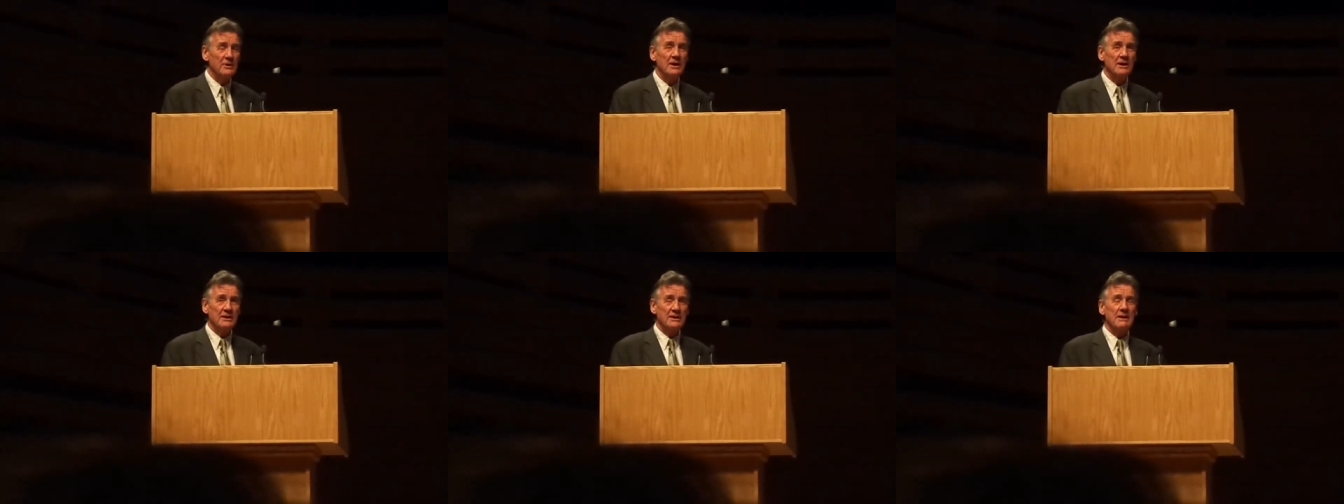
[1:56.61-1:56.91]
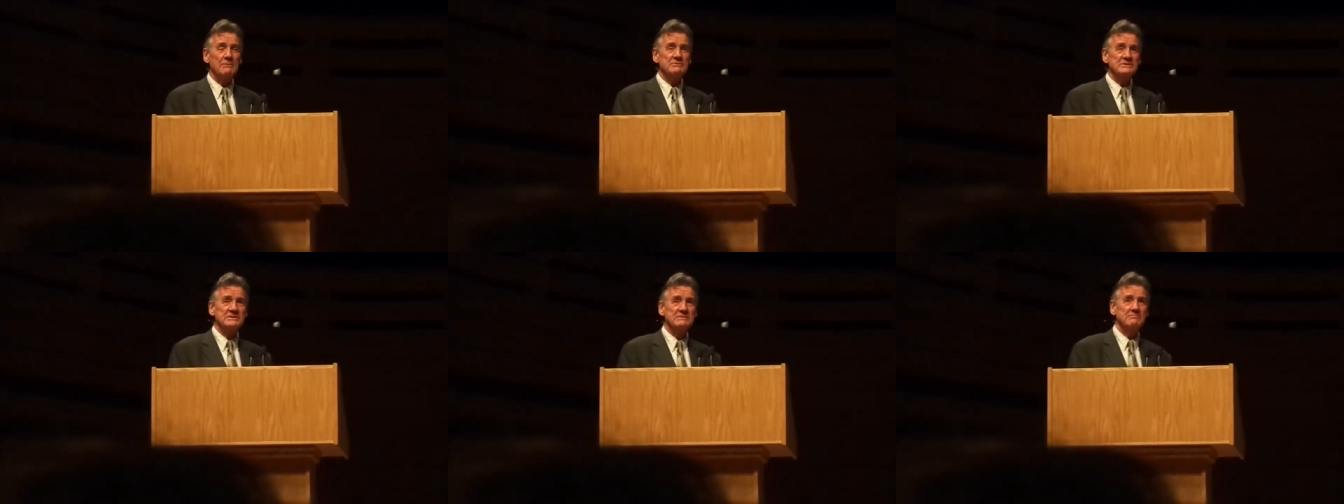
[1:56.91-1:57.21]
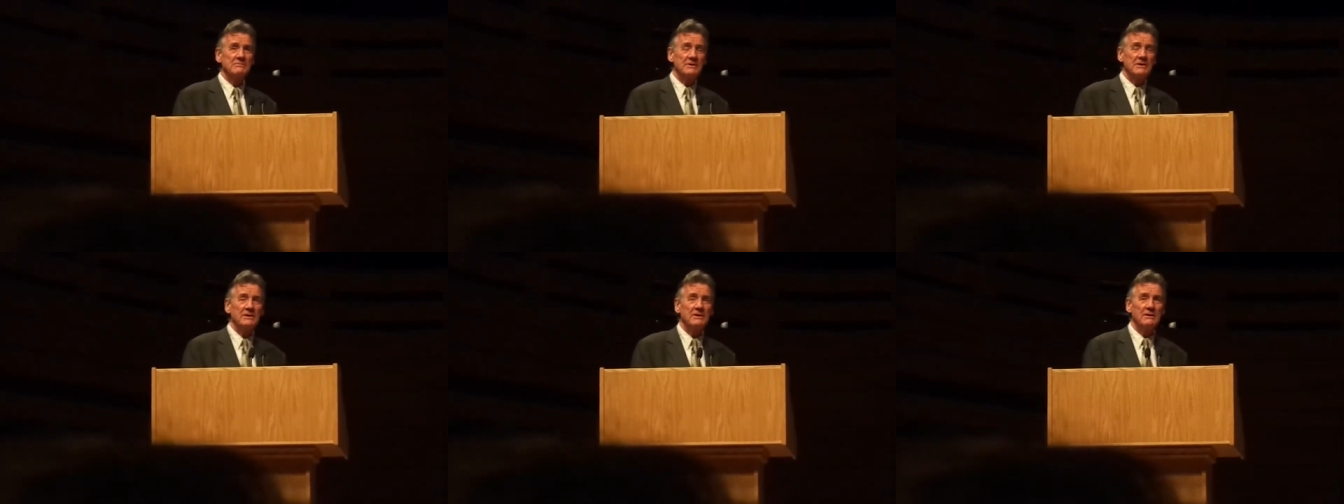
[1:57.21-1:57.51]
And that was
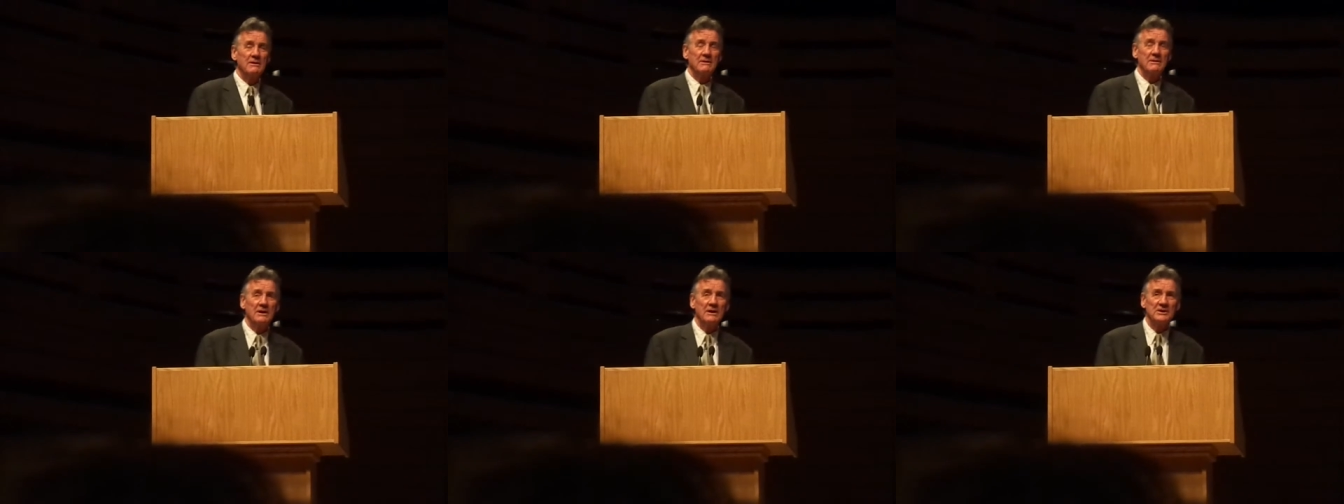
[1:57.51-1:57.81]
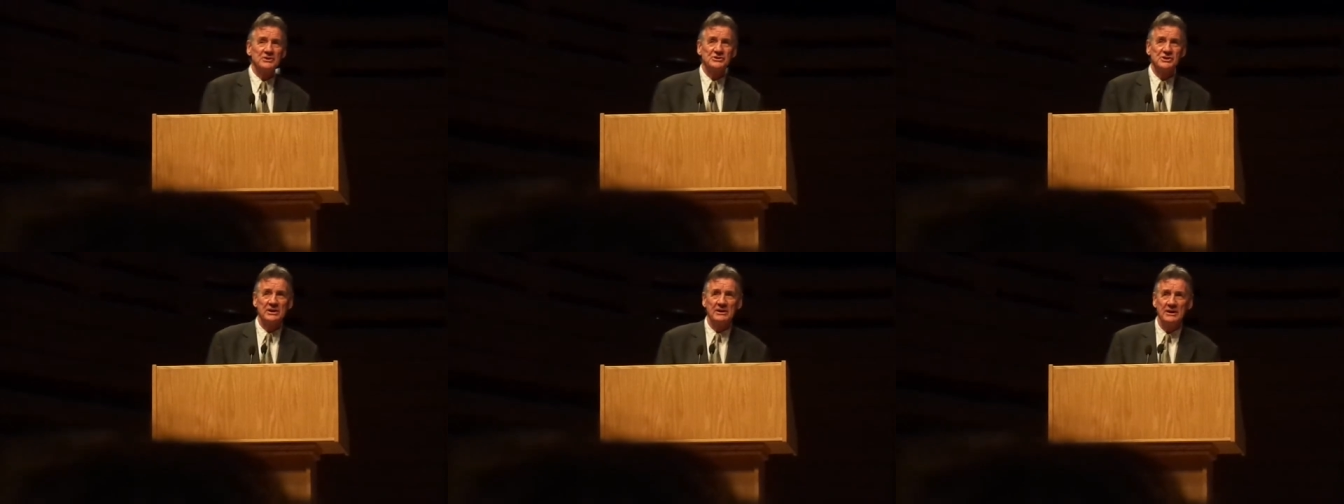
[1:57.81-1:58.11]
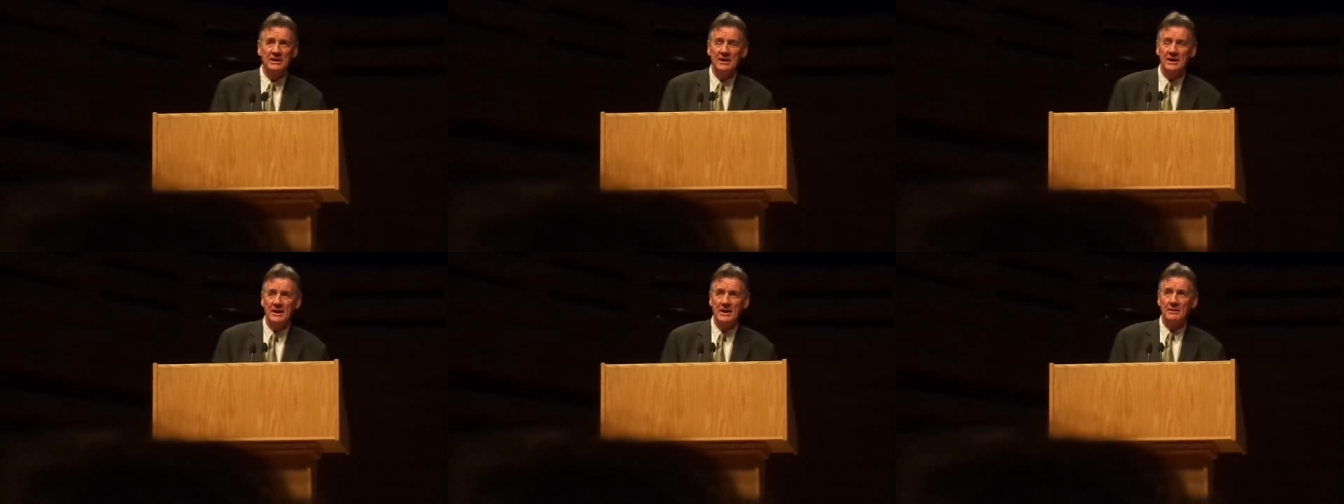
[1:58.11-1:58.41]
largely
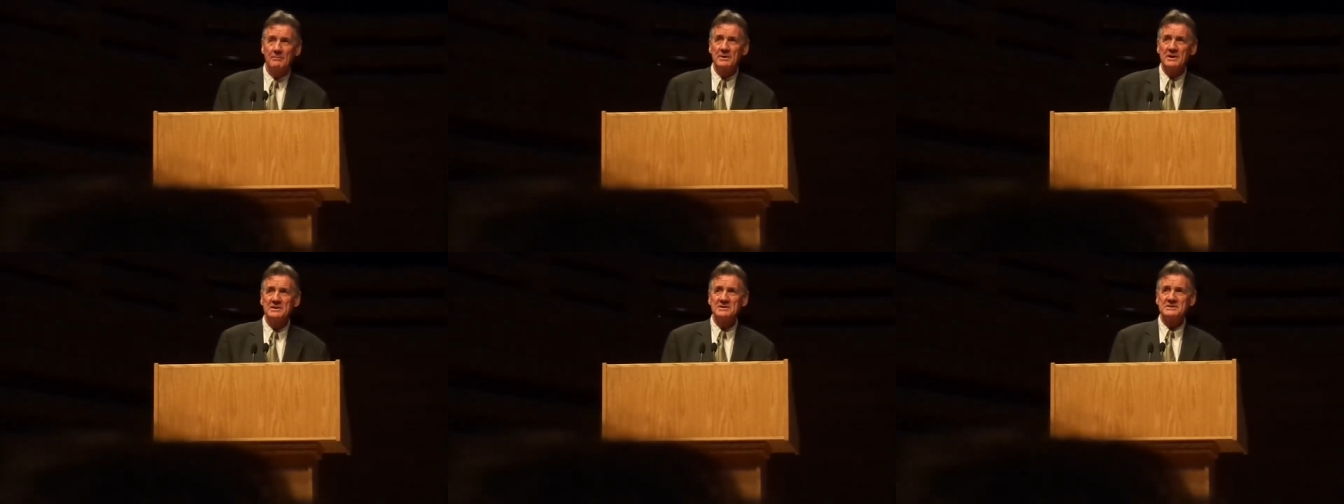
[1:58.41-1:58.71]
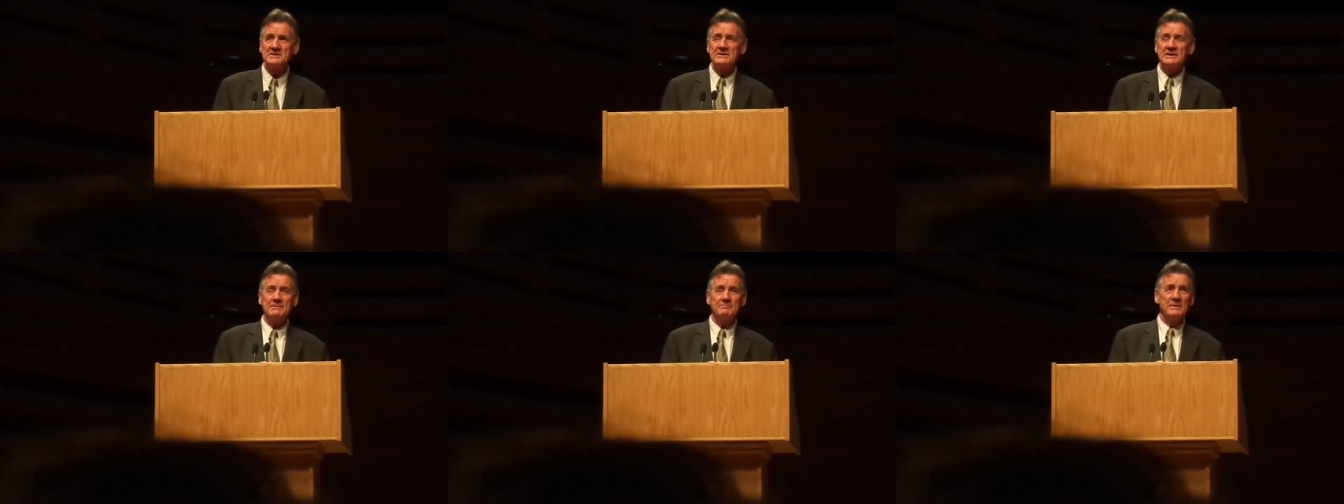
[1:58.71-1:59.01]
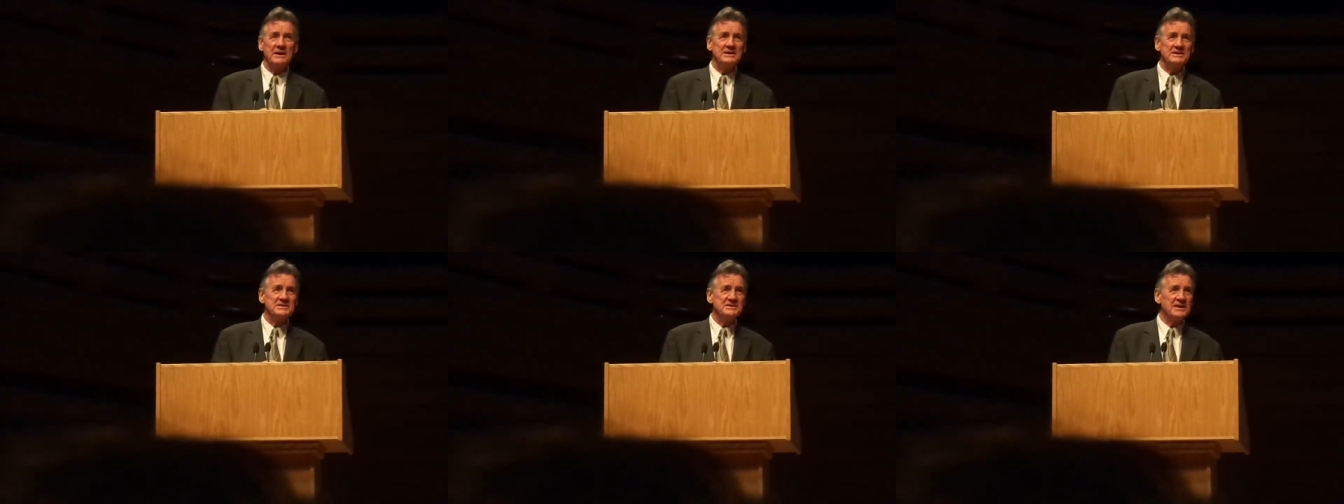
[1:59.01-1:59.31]
because it
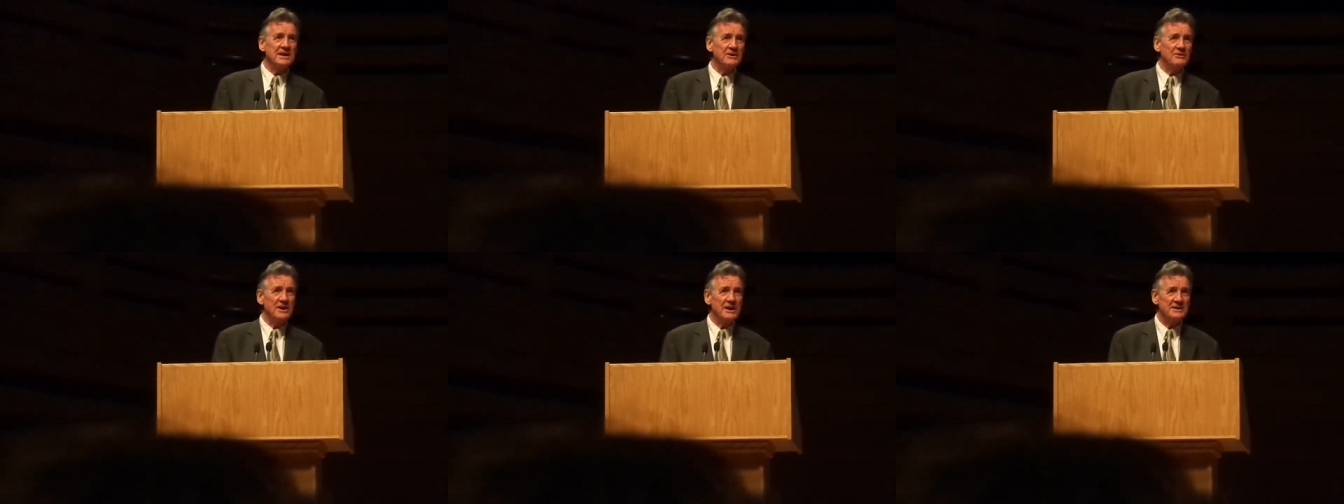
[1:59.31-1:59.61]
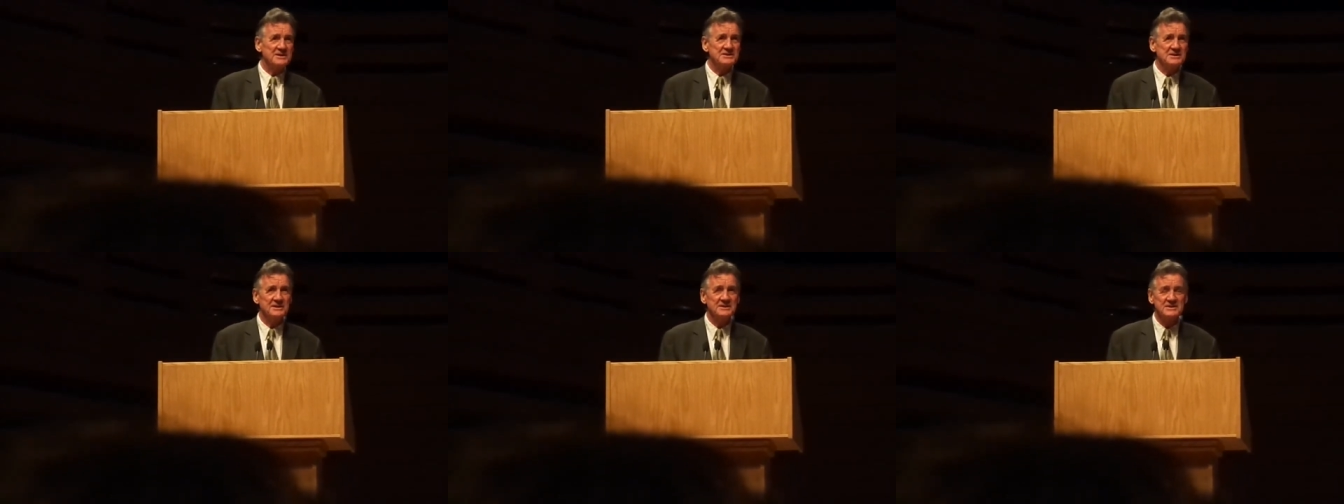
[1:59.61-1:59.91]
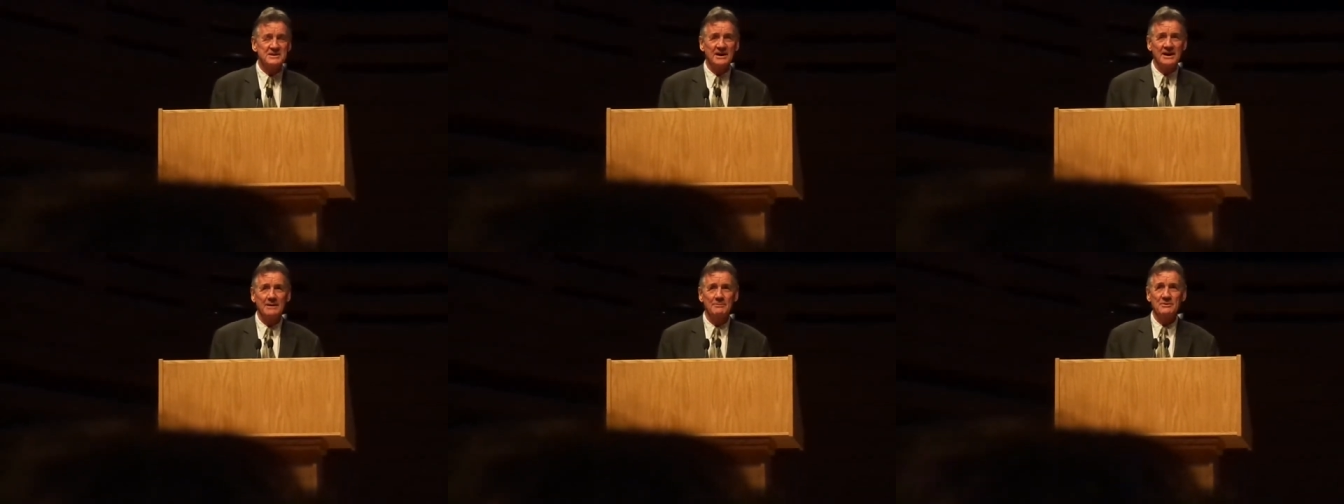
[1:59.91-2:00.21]
made cigarettes at the
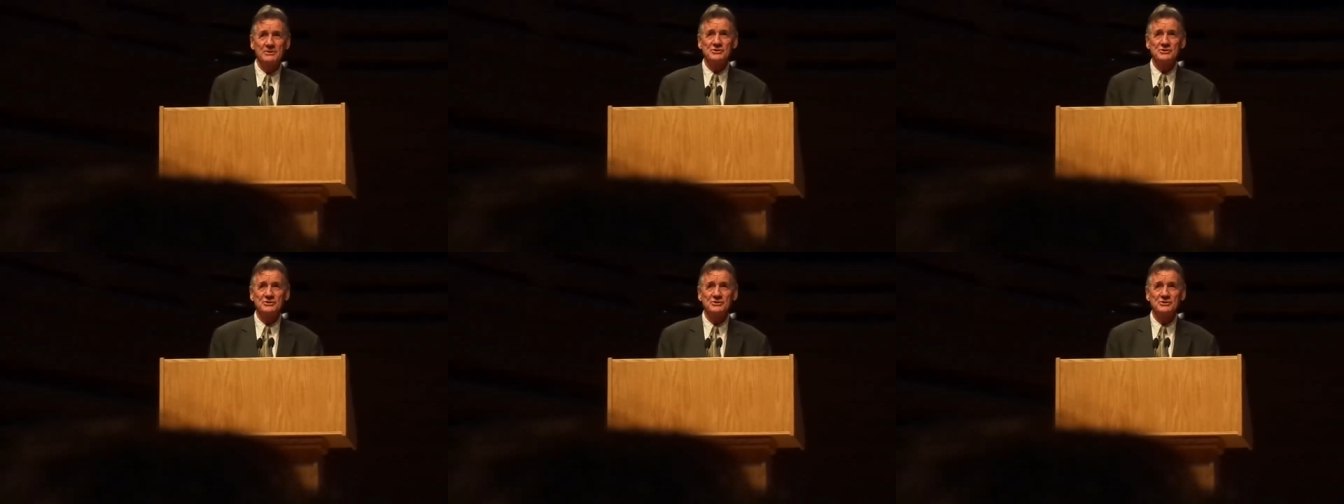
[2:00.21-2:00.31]
time.